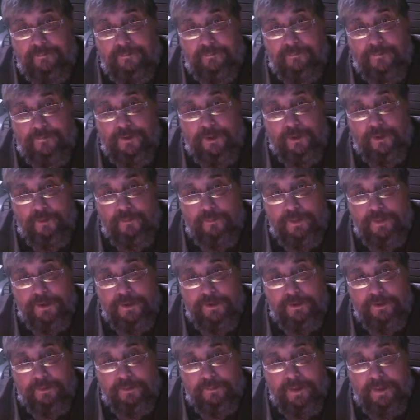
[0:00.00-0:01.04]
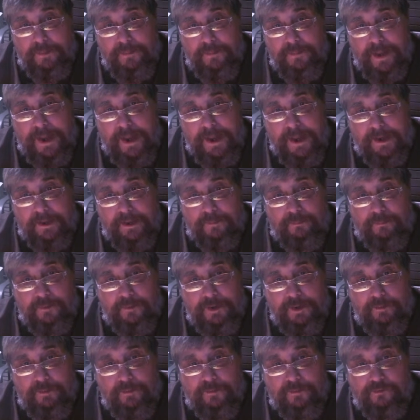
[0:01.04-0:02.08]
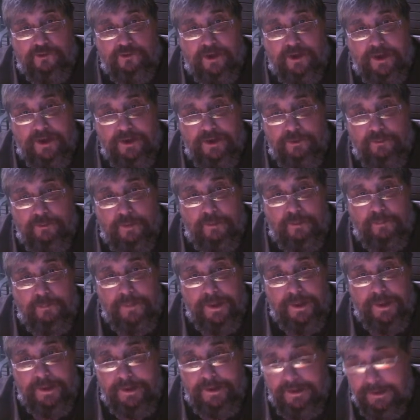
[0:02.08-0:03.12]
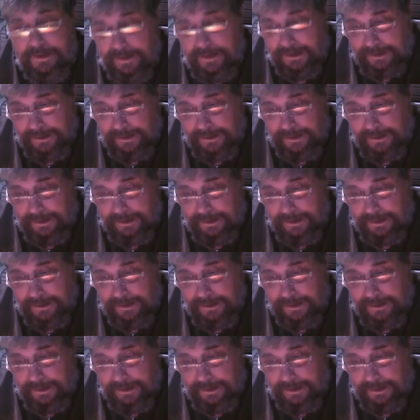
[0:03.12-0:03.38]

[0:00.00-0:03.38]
being on my back and pretty well chained to a bed